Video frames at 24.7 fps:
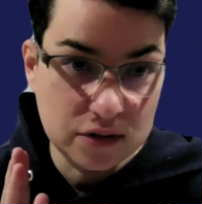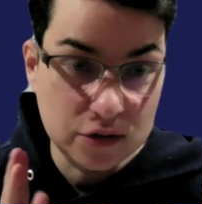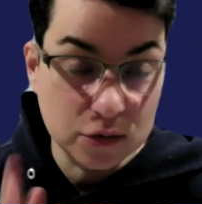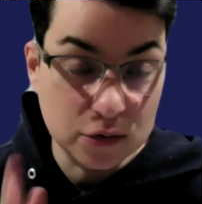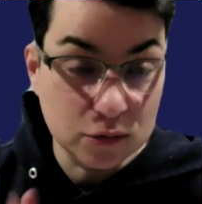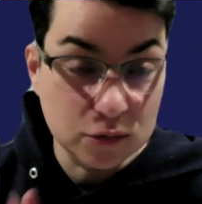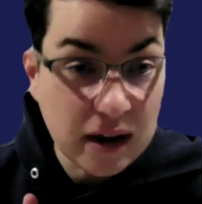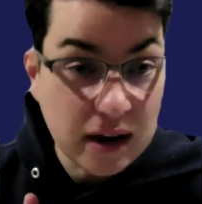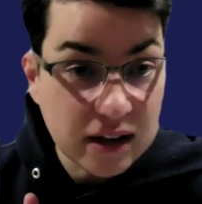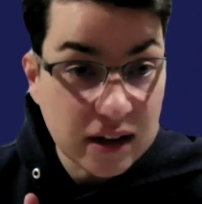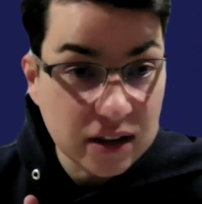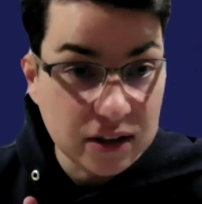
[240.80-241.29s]

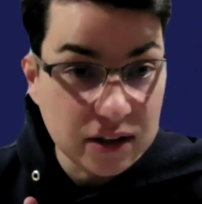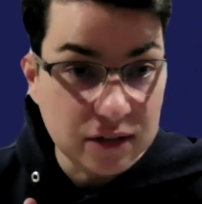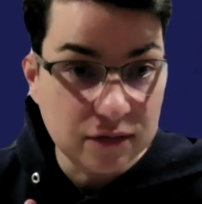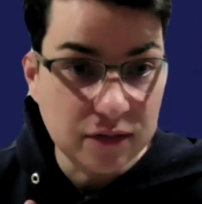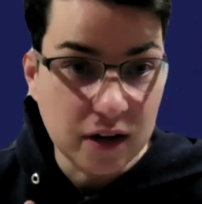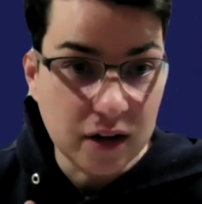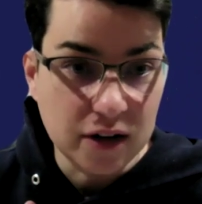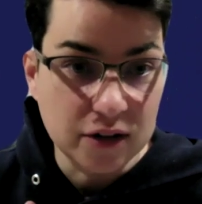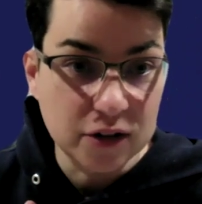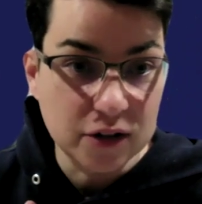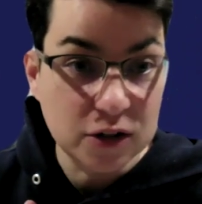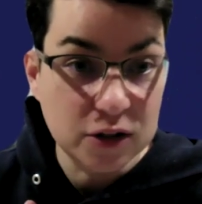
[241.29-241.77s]
directly
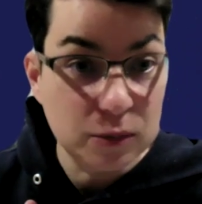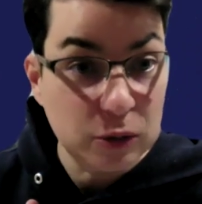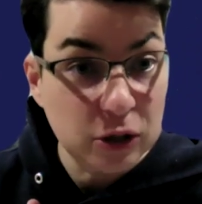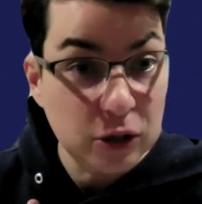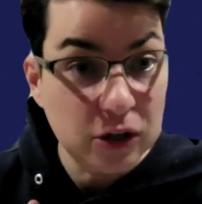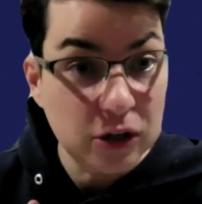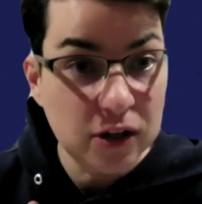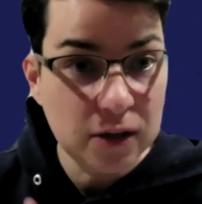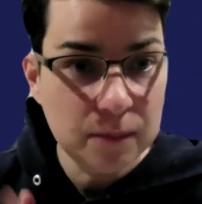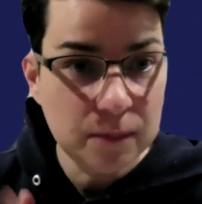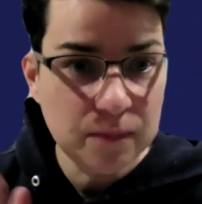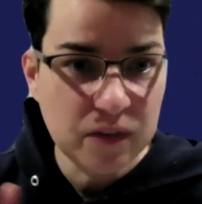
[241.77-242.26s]
fund
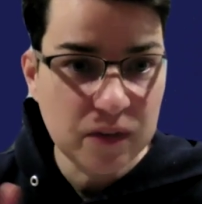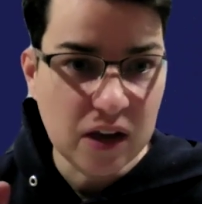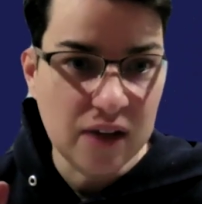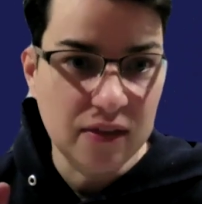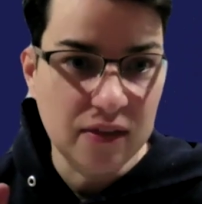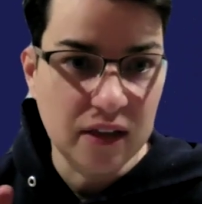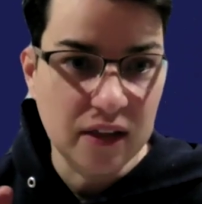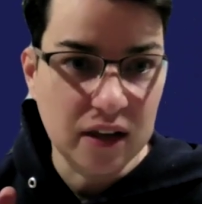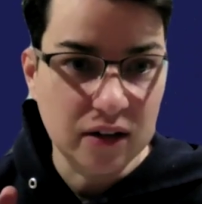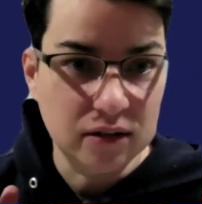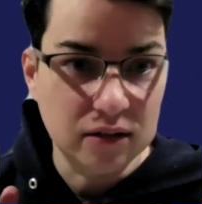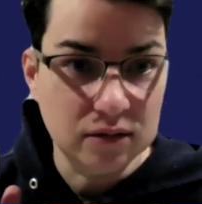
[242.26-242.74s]
community,
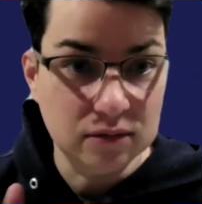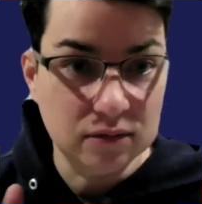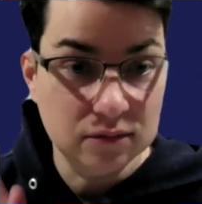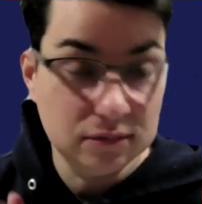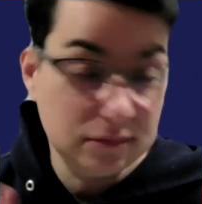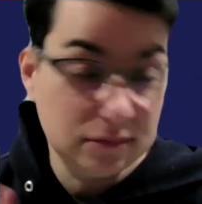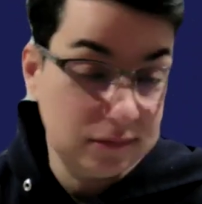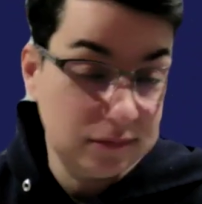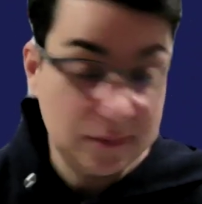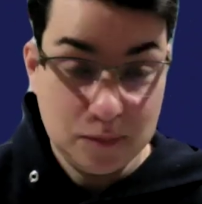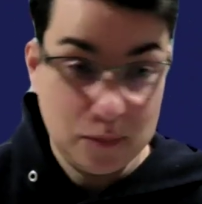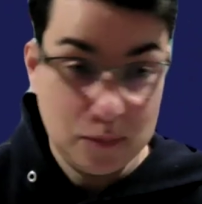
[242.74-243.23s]
and then
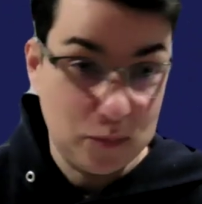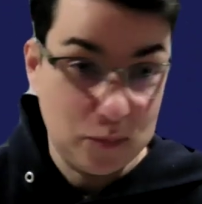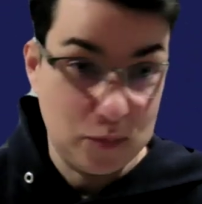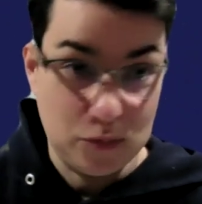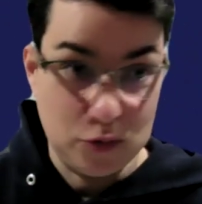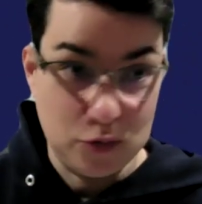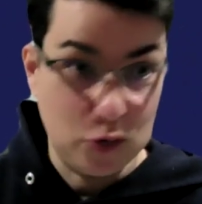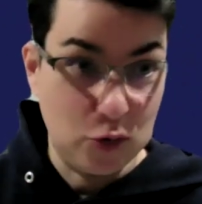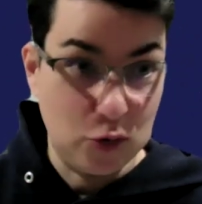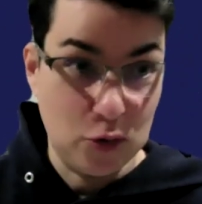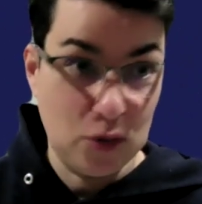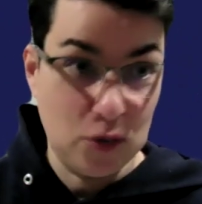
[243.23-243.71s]

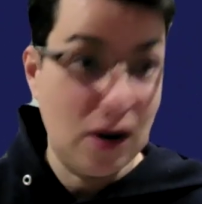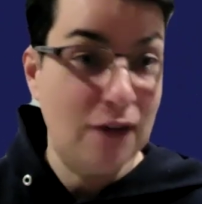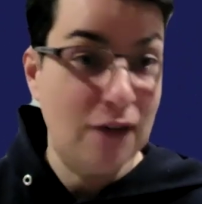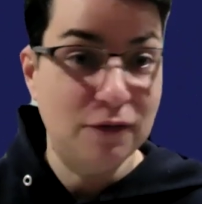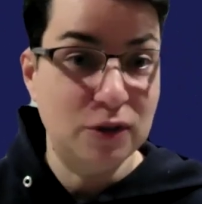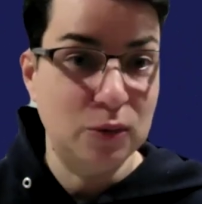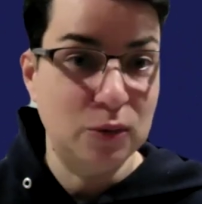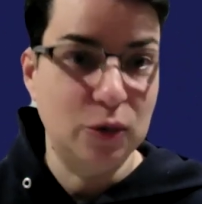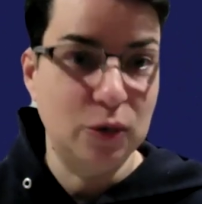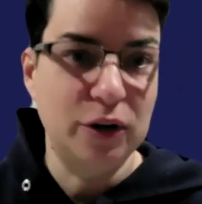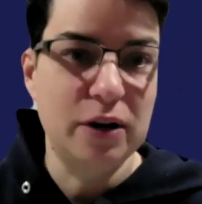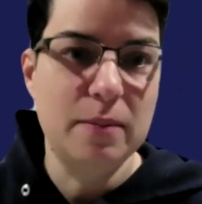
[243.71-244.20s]
you don't have
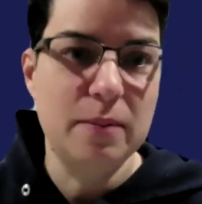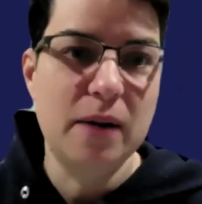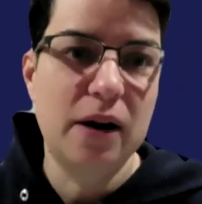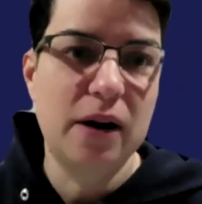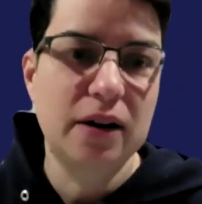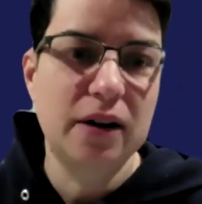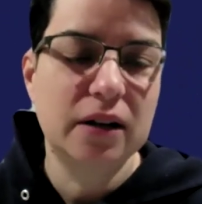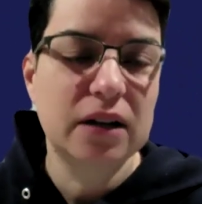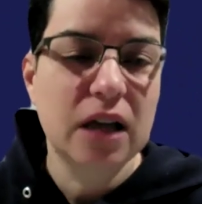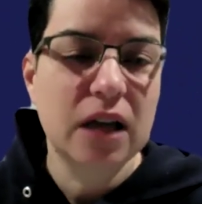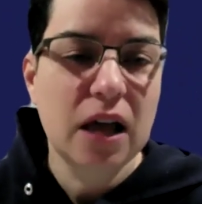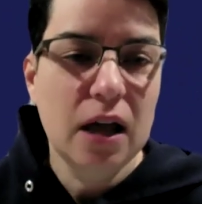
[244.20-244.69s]
to worry about
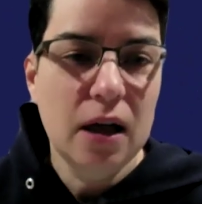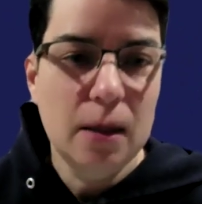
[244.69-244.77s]
it.